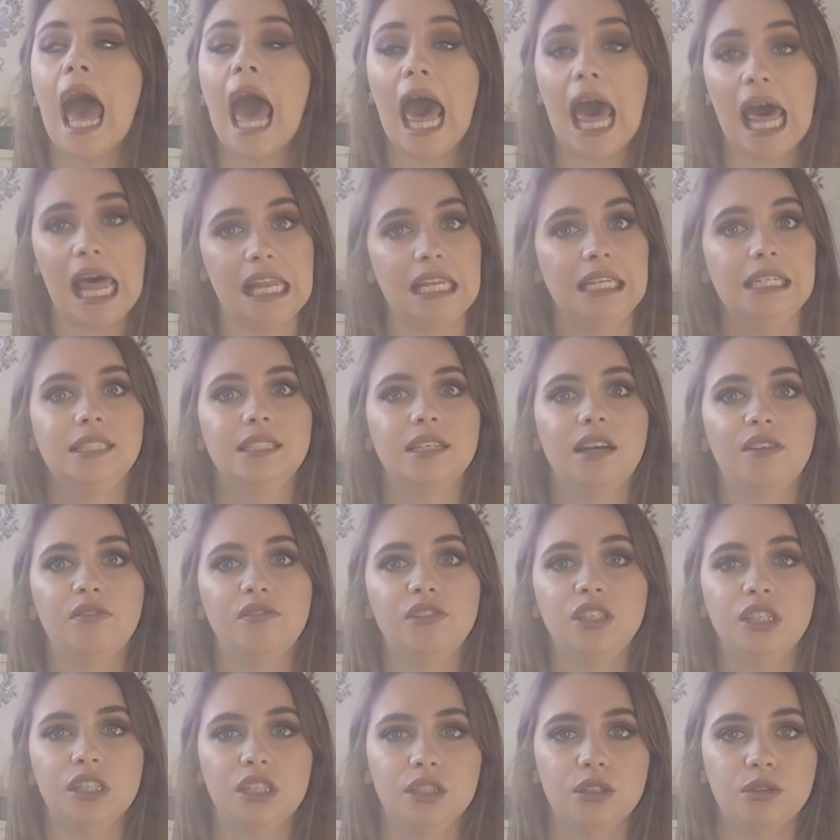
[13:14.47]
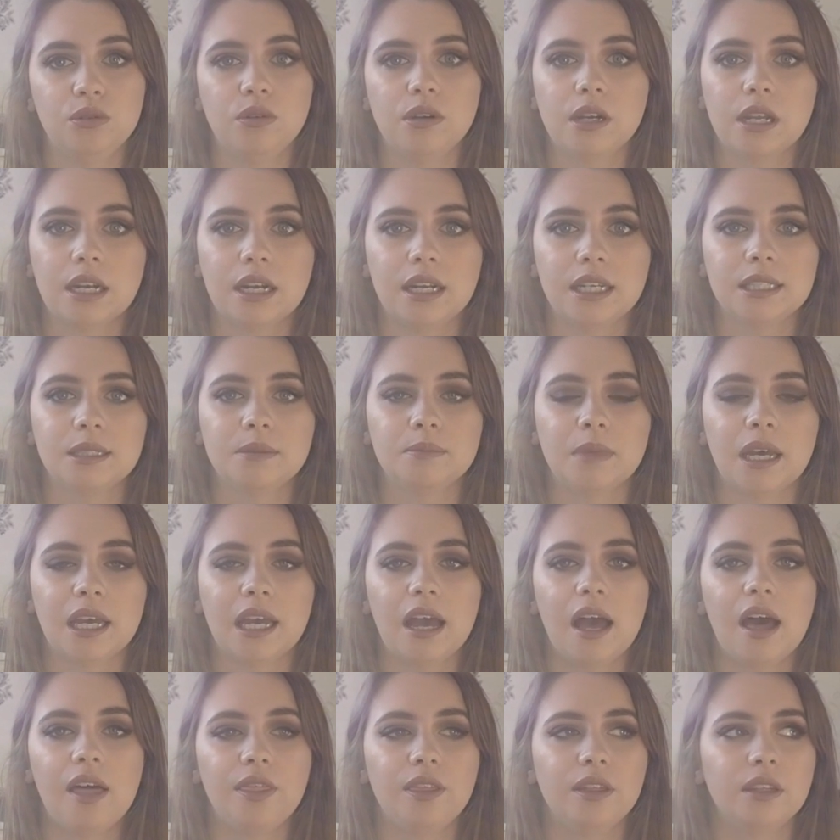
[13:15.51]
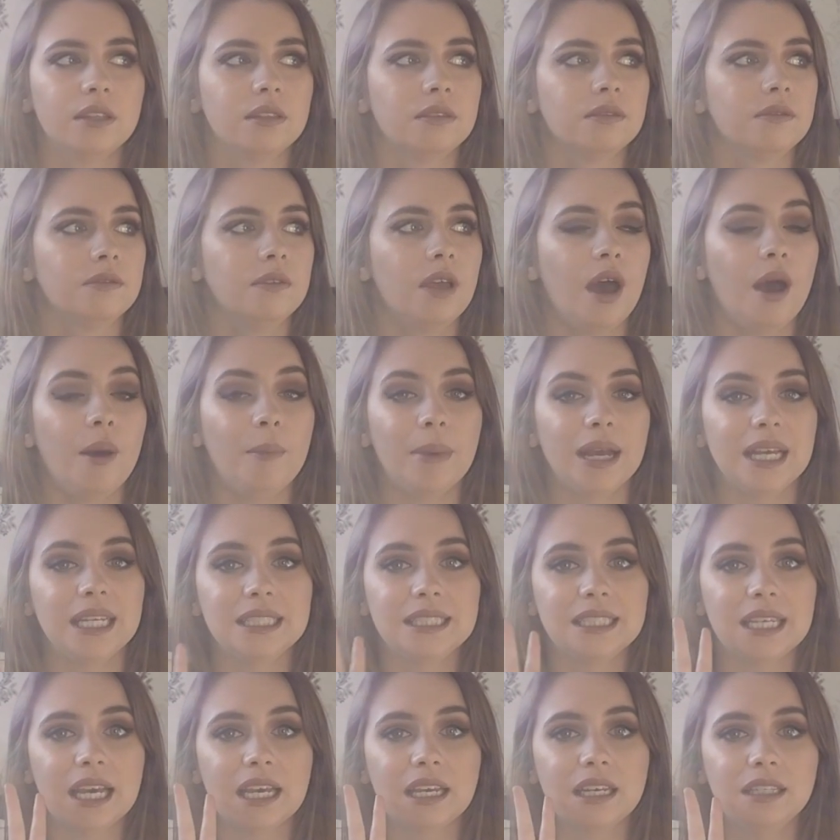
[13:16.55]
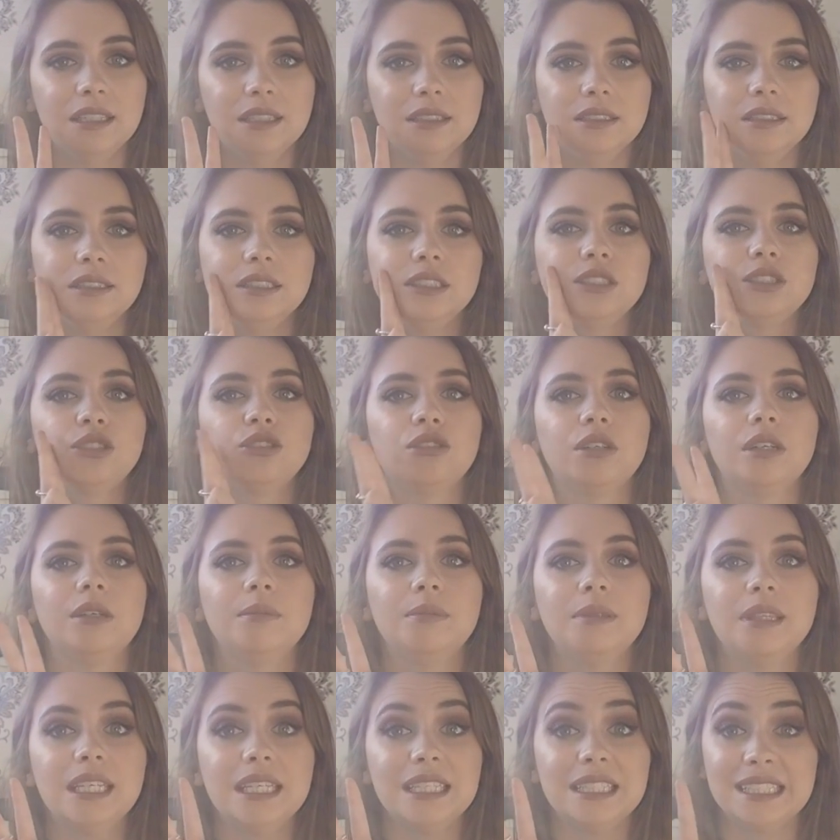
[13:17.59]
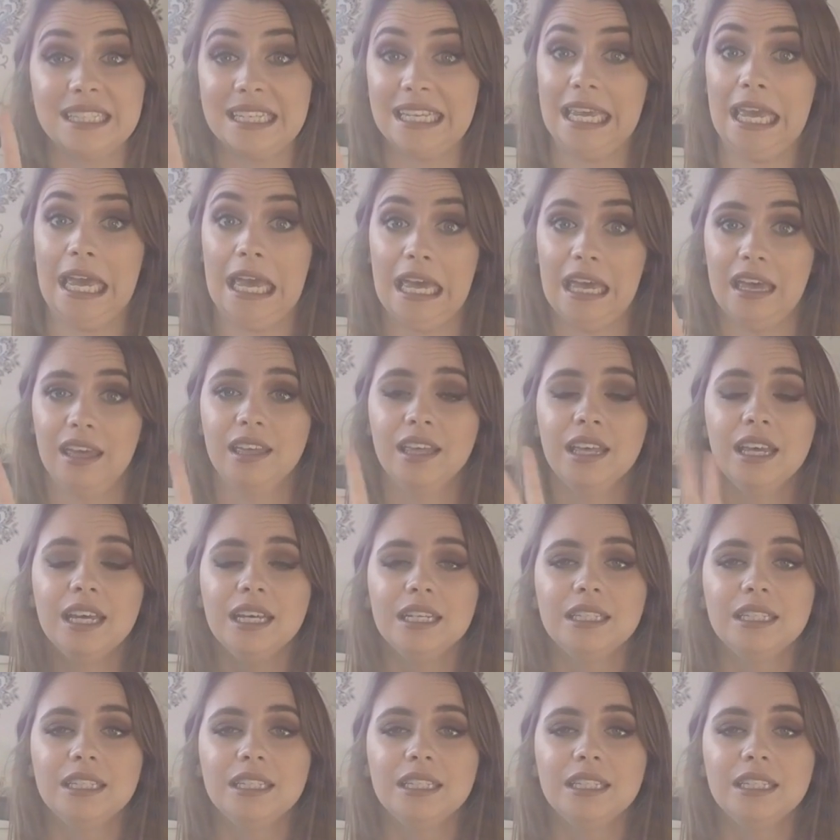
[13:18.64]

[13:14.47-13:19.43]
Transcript: And I've just organised my second trip this year